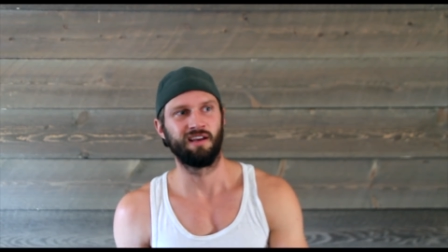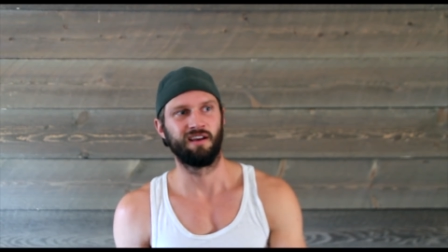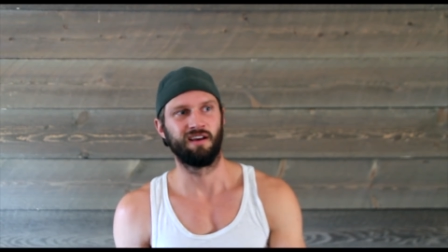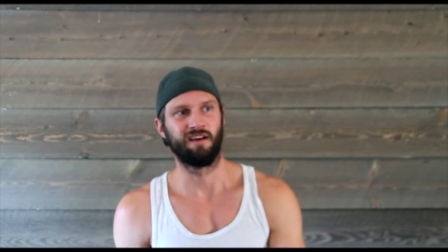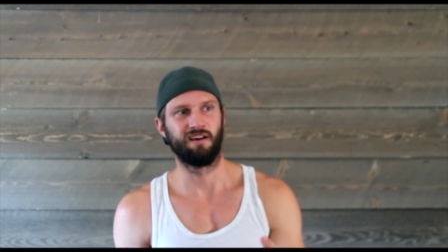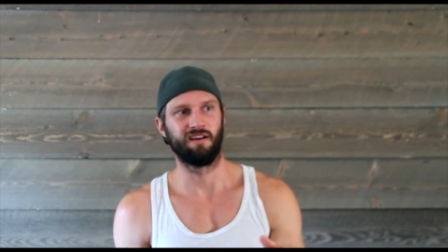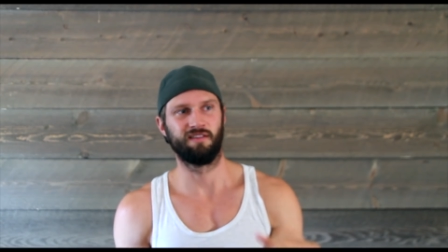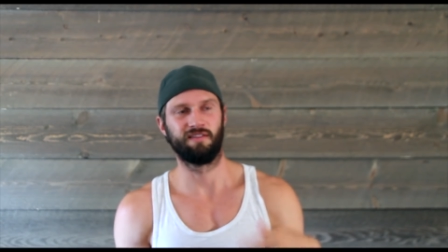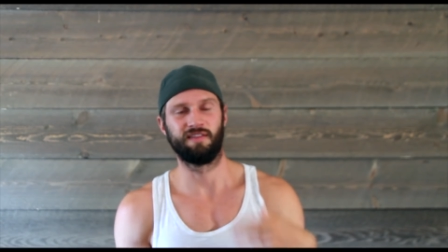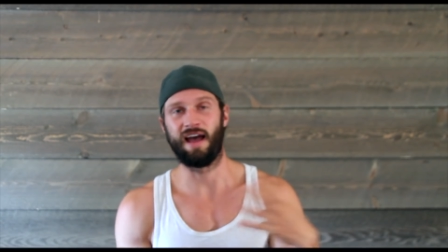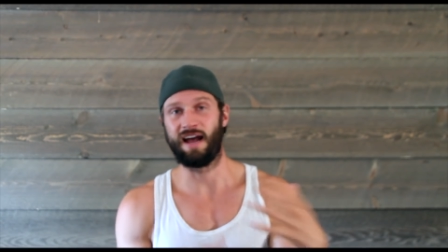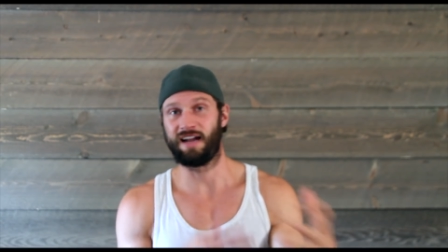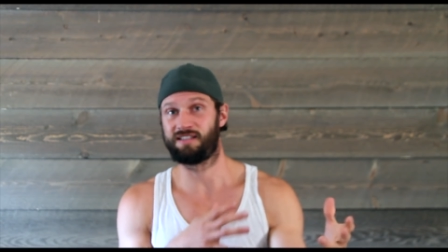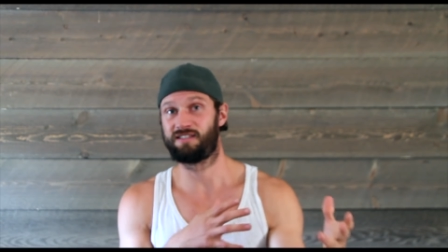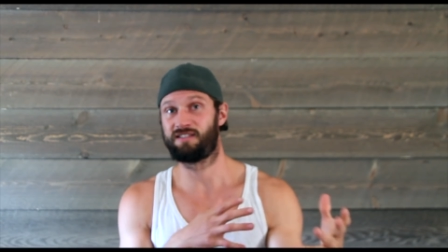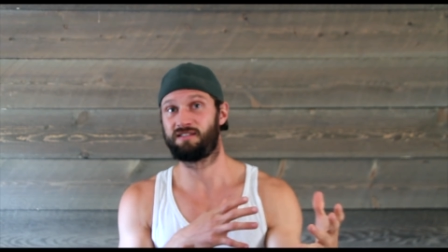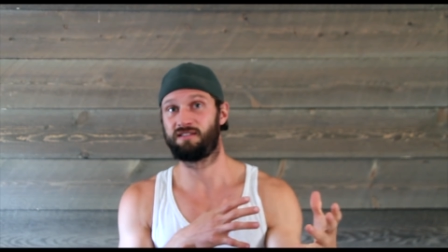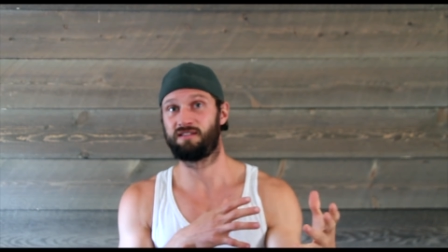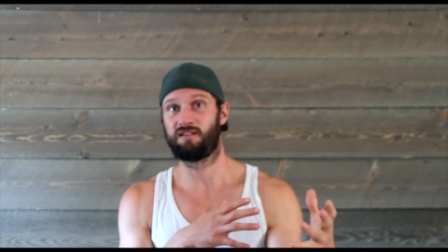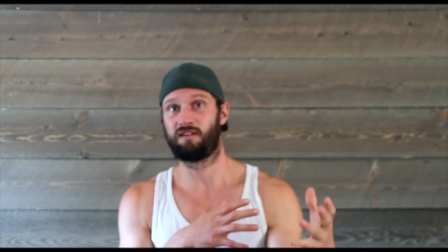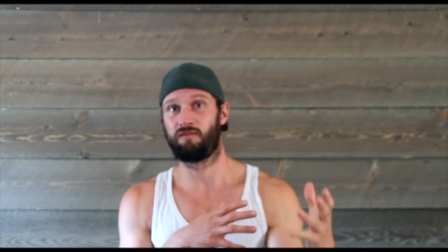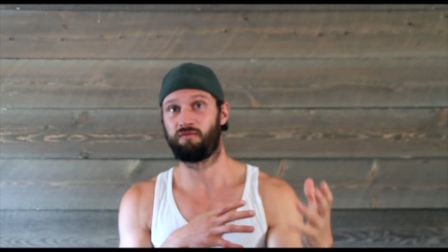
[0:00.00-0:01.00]
Uh,
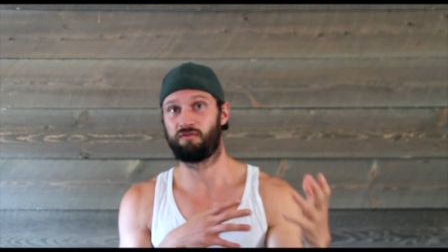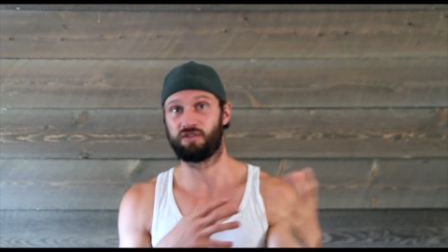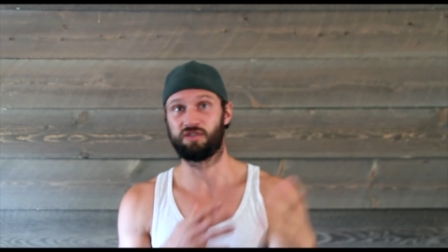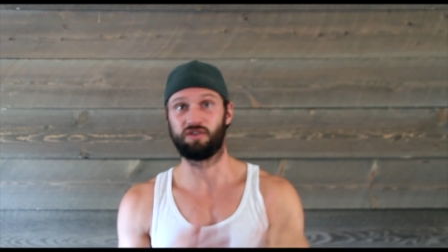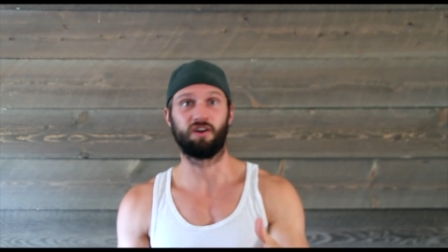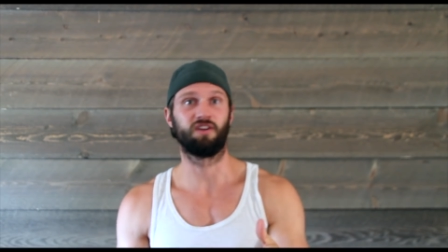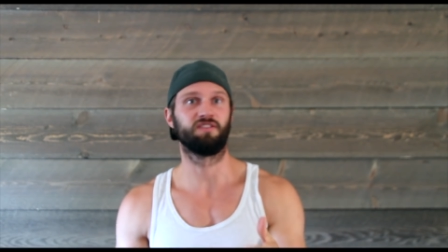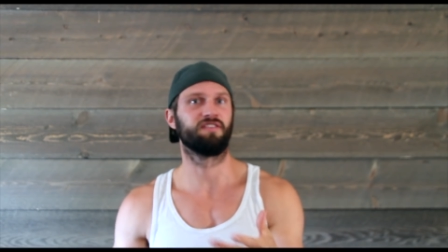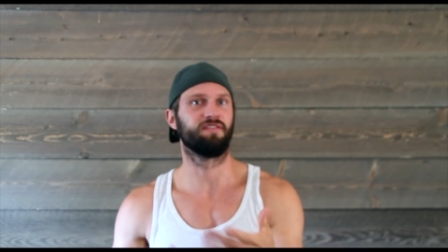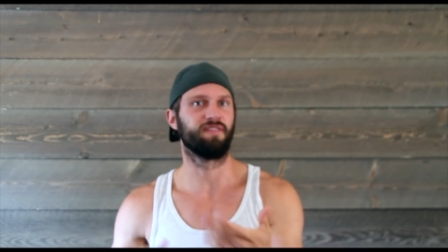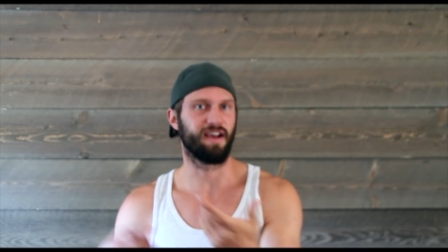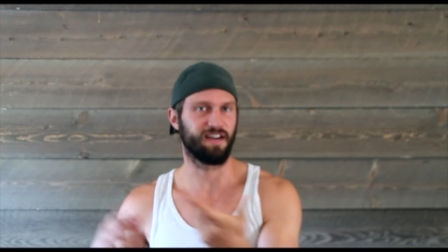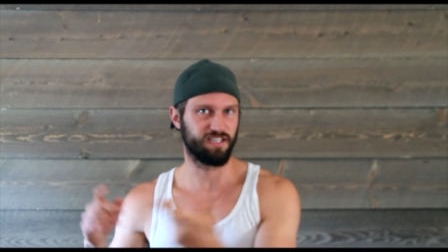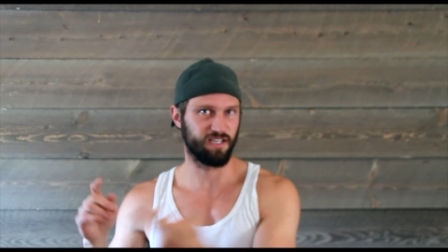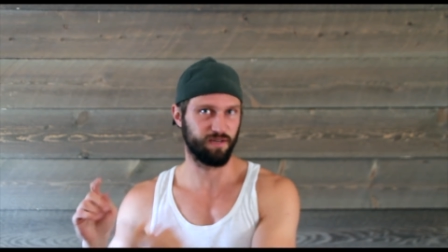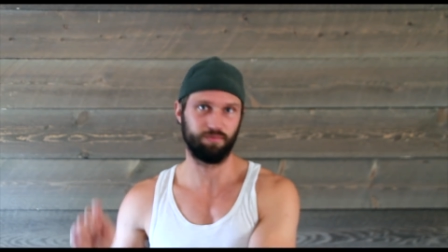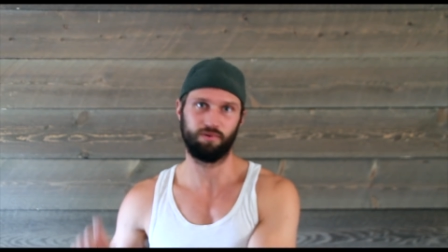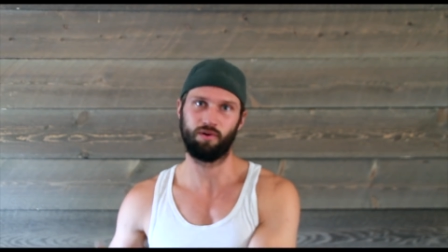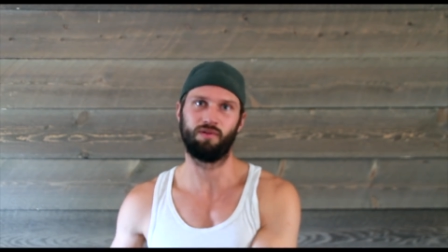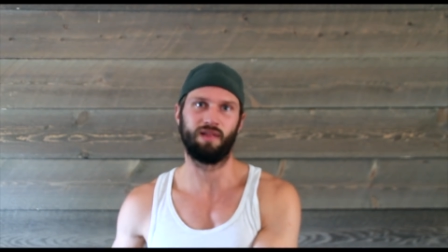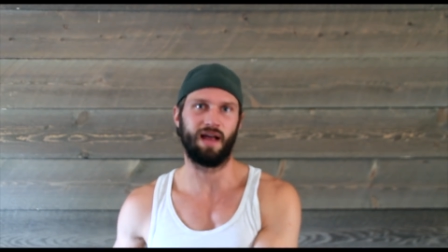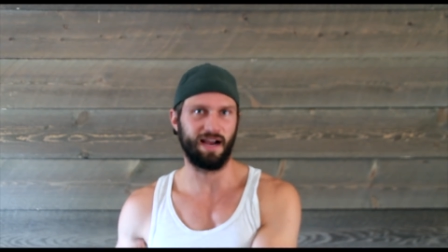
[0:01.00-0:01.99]
that's a result of actually
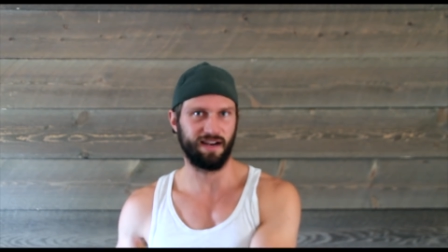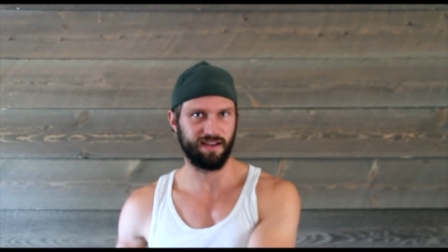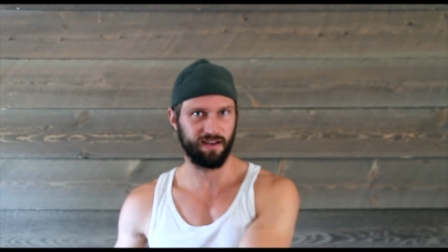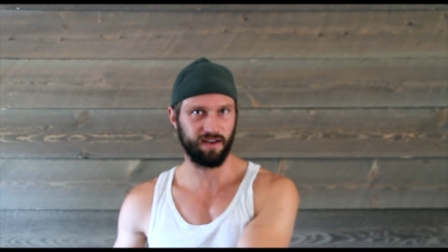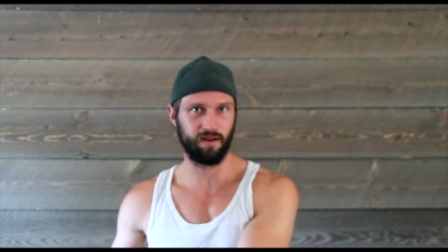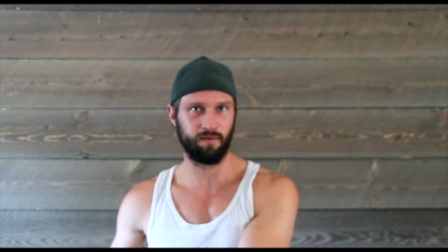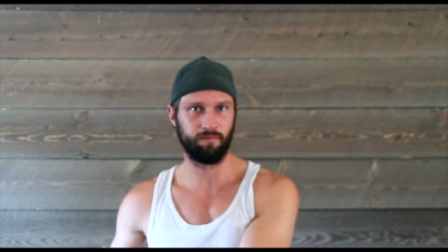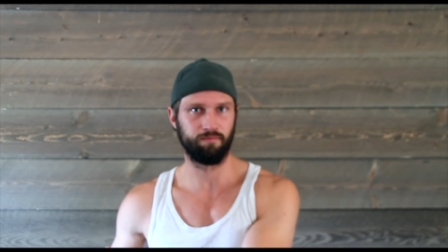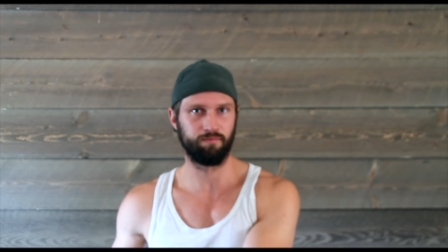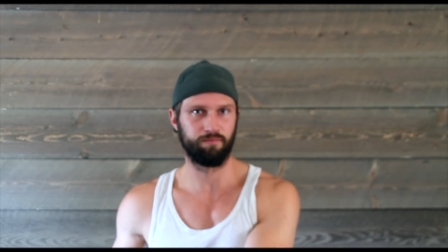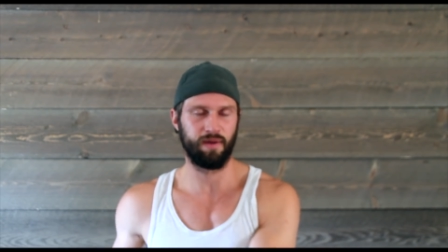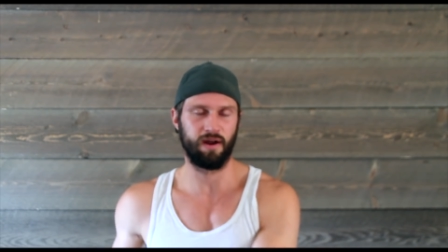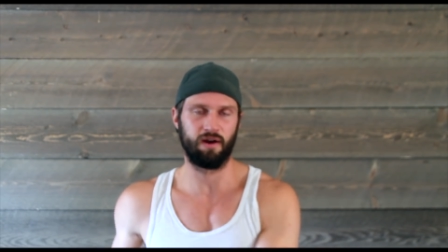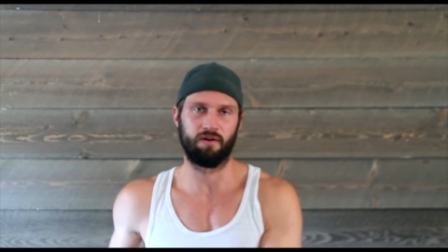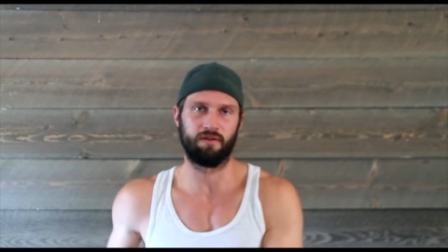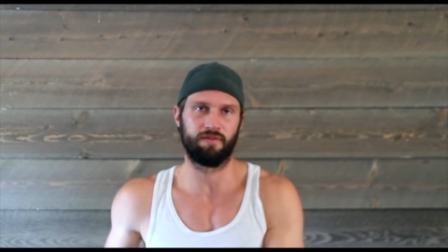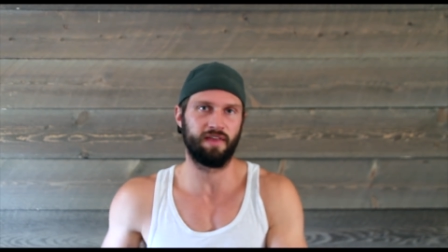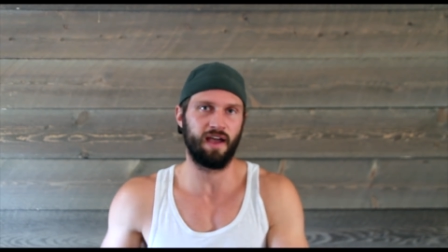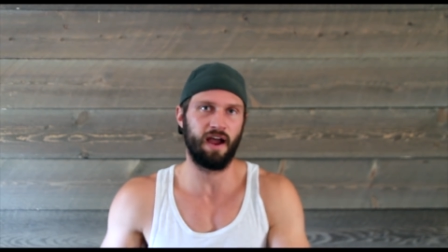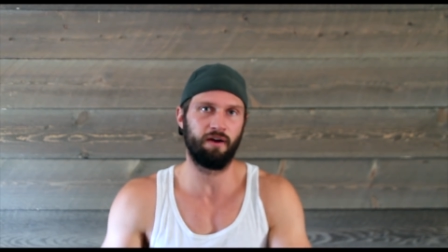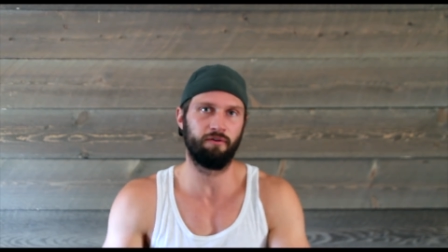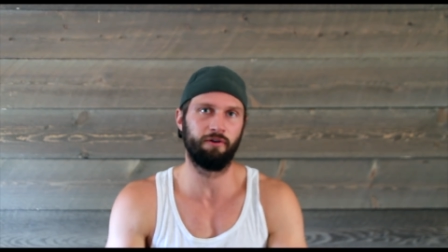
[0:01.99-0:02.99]
prolactin and
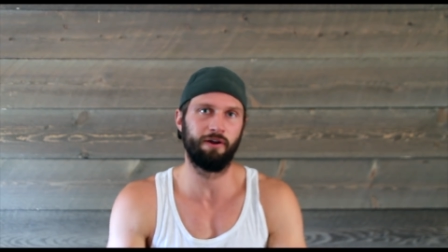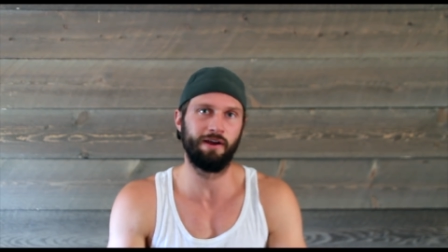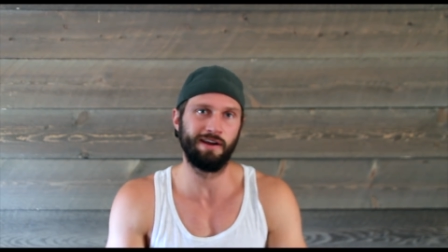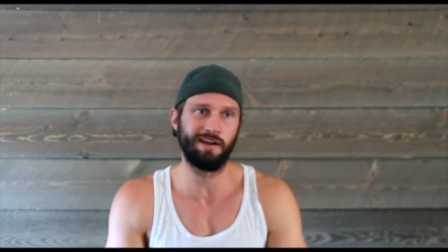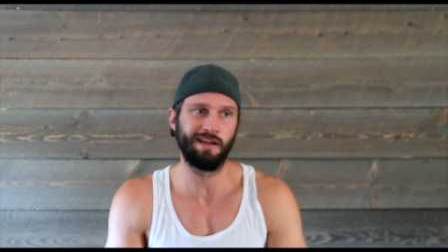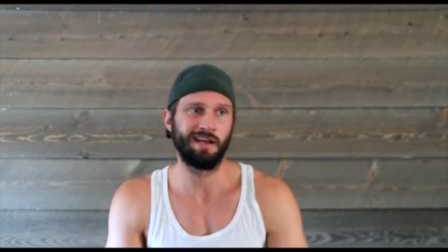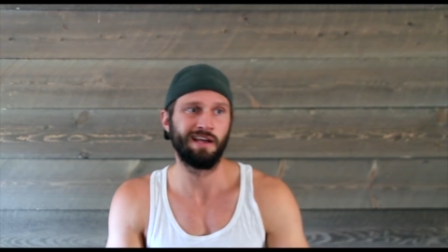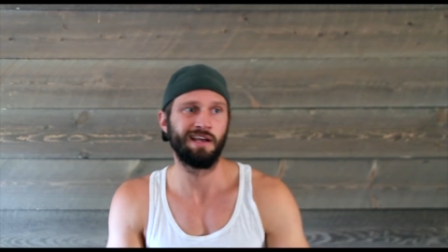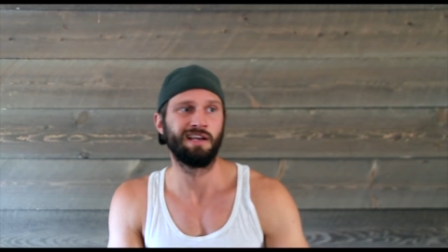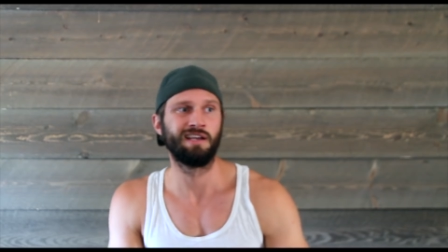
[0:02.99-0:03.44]
parathyroid.